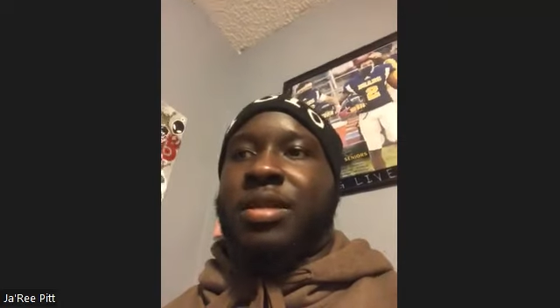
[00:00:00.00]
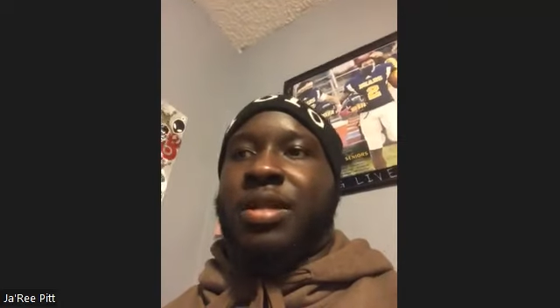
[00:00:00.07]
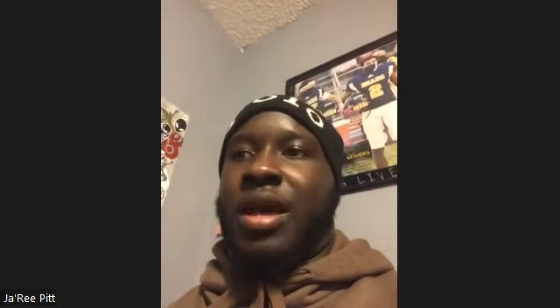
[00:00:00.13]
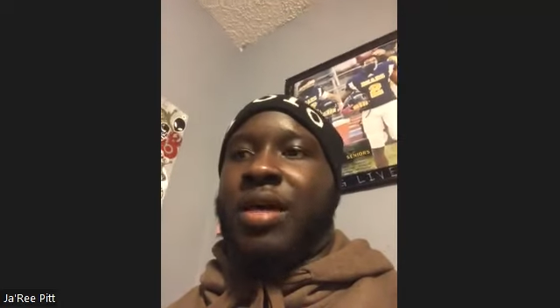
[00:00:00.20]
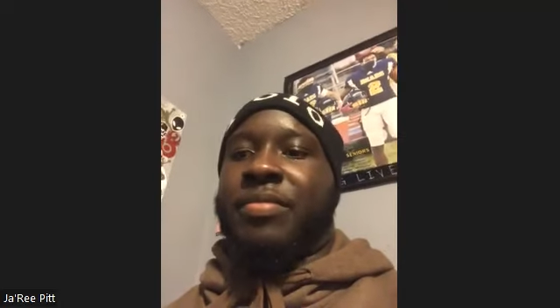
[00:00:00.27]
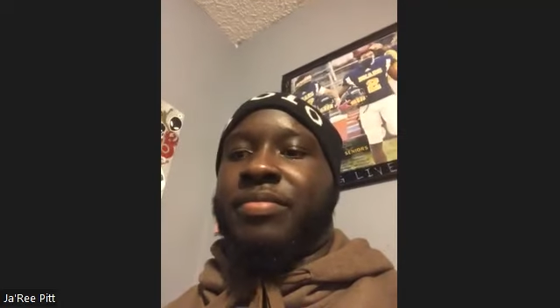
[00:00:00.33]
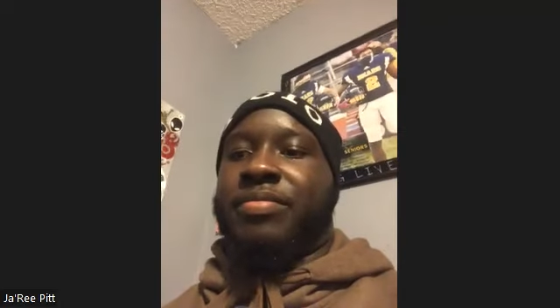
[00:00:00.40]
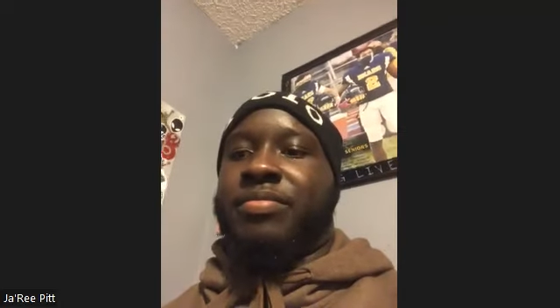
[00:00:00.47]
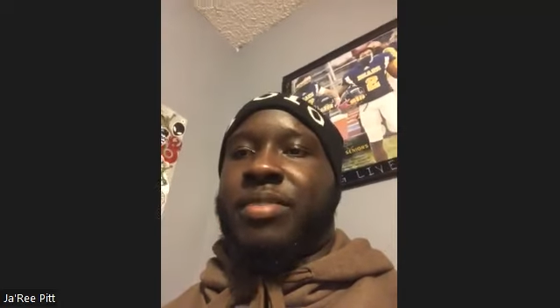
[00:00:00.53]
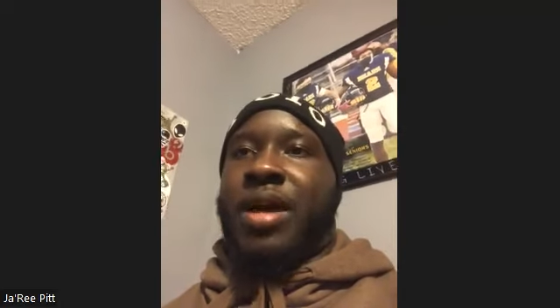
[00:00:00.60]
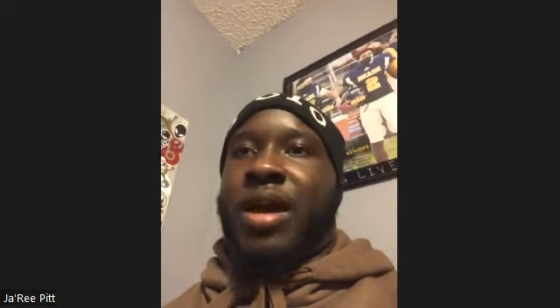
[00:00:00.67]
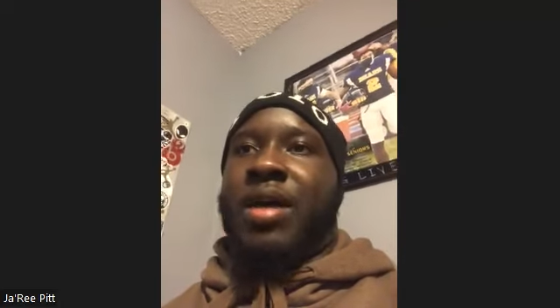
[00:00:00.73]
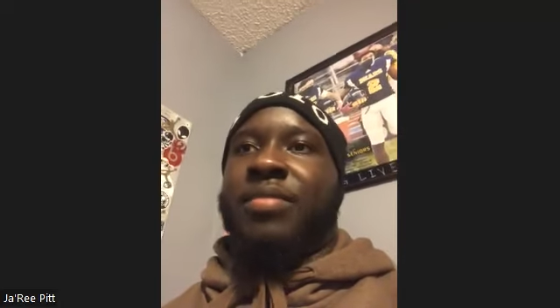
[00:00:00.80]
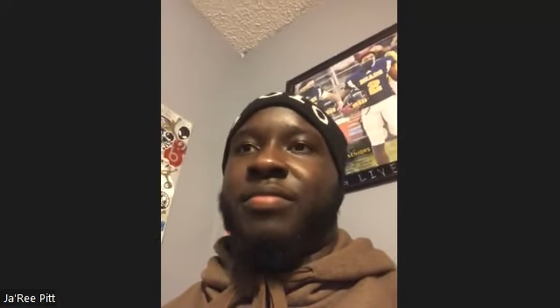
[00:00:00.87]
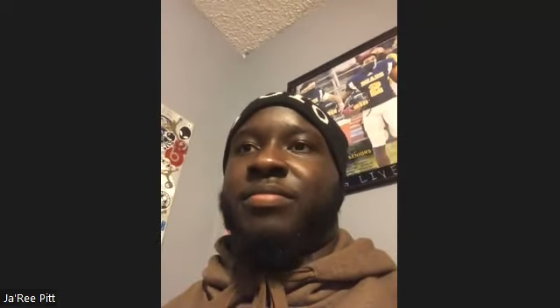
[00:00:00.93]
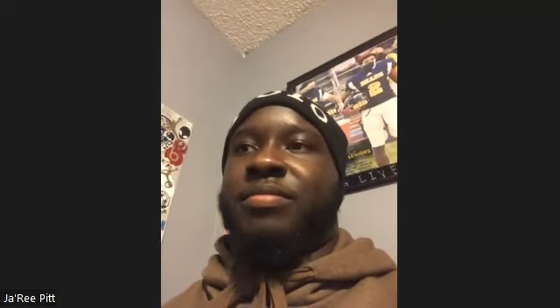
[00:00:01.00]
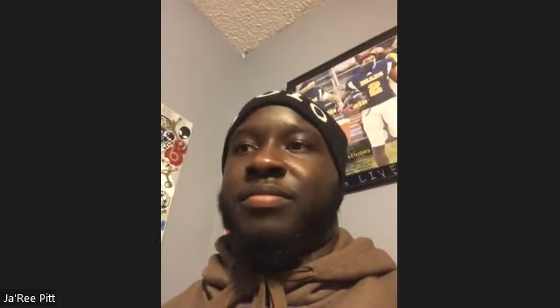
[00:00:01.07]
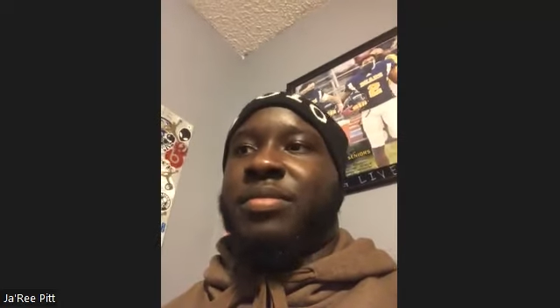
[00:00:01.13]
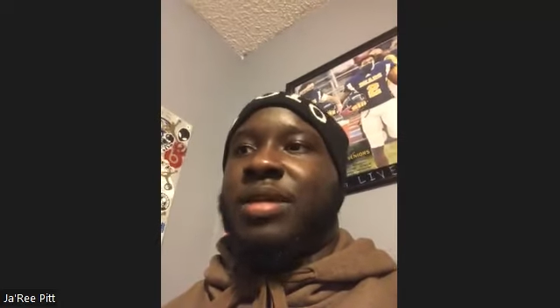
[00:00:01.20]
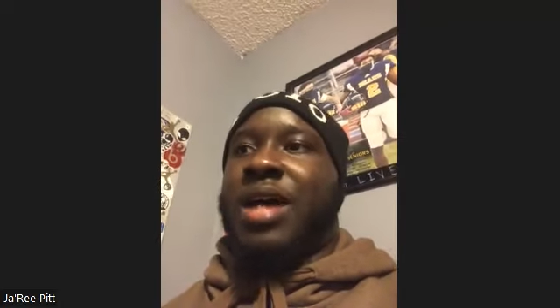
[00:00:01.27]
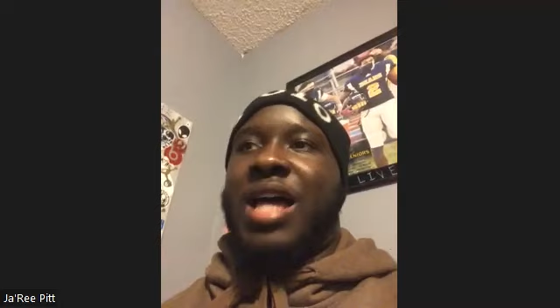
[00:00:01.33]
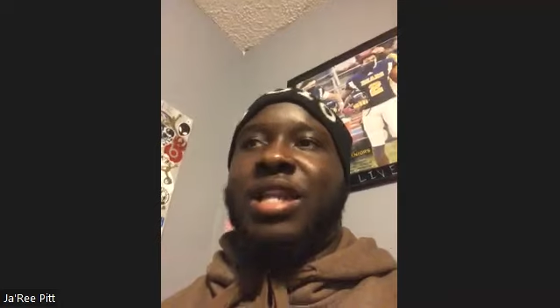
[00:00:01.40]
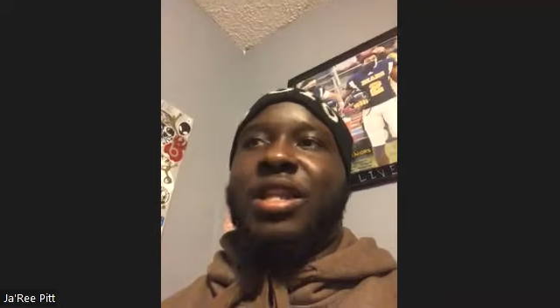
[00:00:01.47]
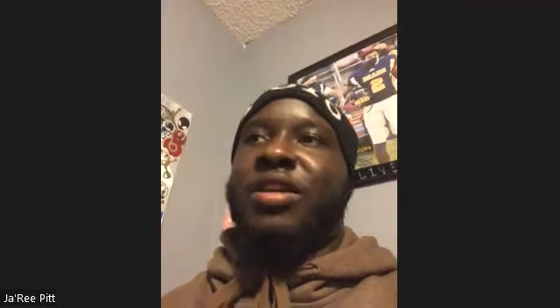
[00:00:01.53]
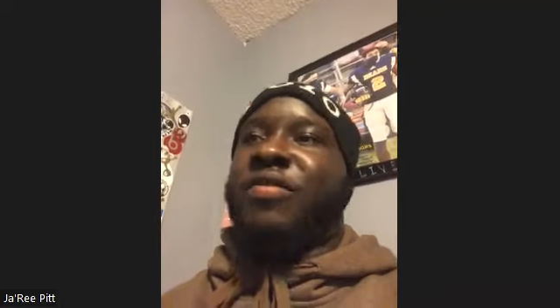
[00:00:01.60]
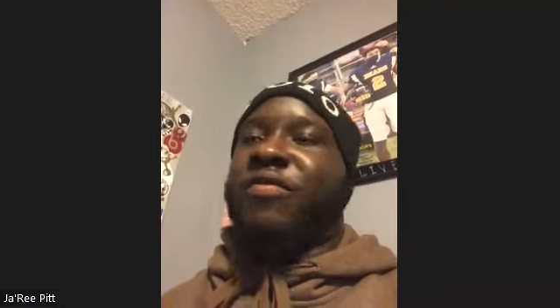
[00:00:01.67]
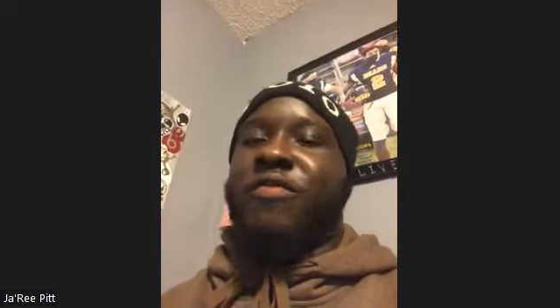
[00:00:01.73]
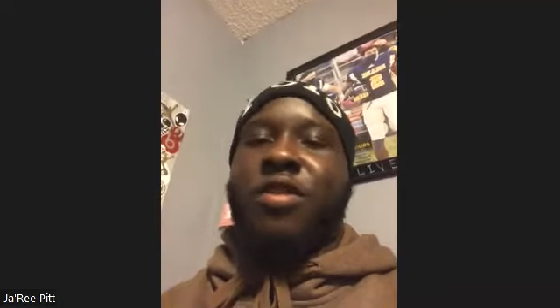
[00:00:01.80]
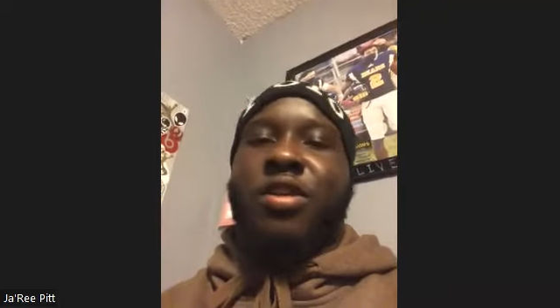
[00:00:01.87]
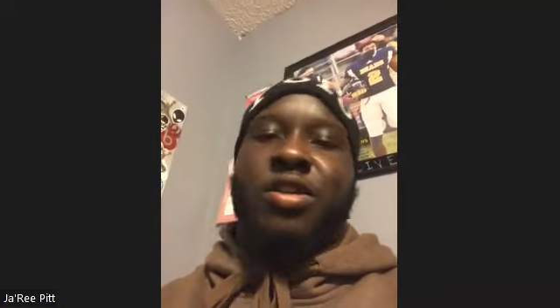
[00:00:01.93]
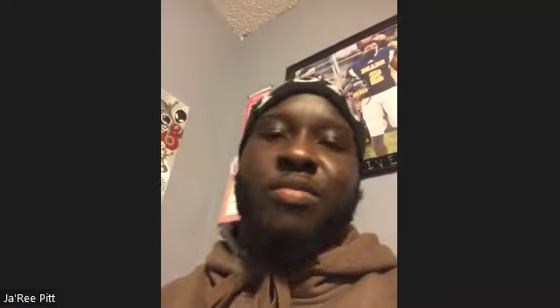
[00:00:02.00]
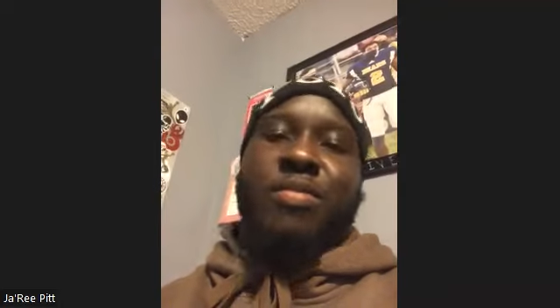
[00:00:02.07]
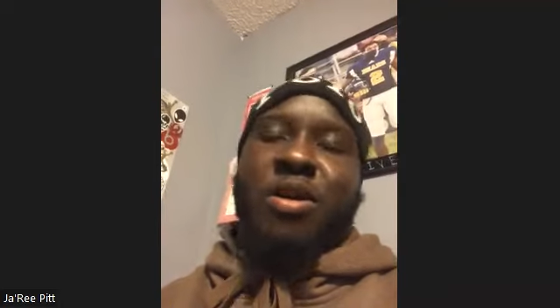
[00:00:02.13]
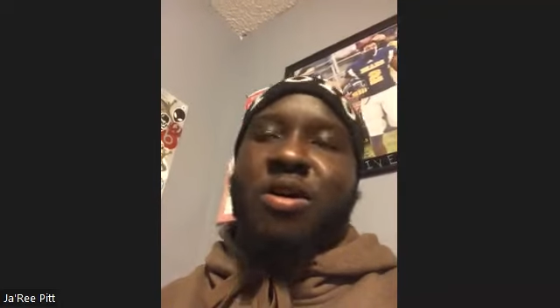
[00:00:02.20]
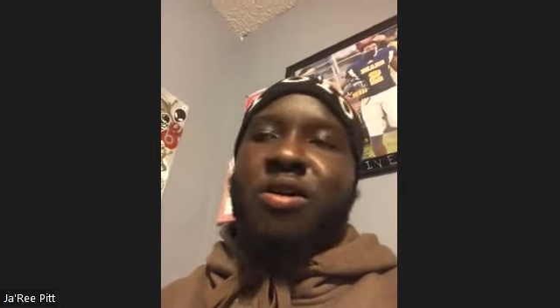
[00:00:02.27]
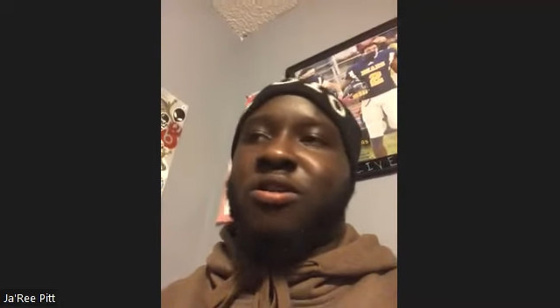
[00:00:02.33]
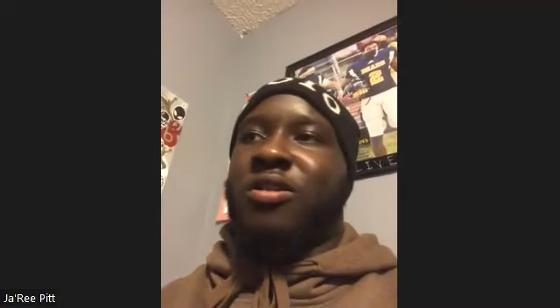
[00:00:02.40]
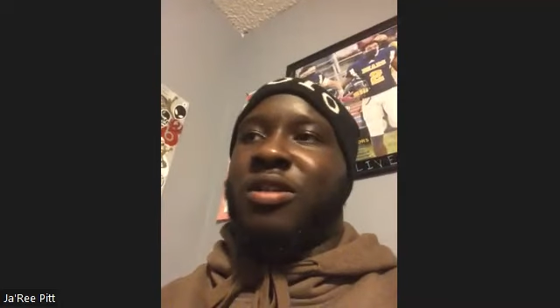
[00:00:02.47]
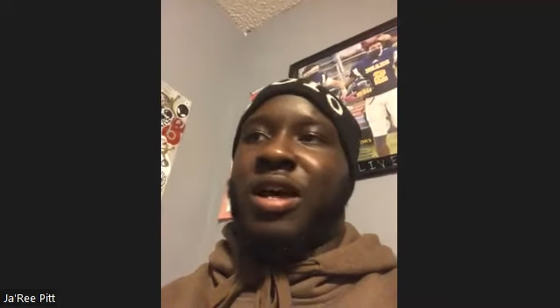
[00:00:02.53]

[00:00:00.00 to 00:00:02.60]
i'm i'm I love running the ball.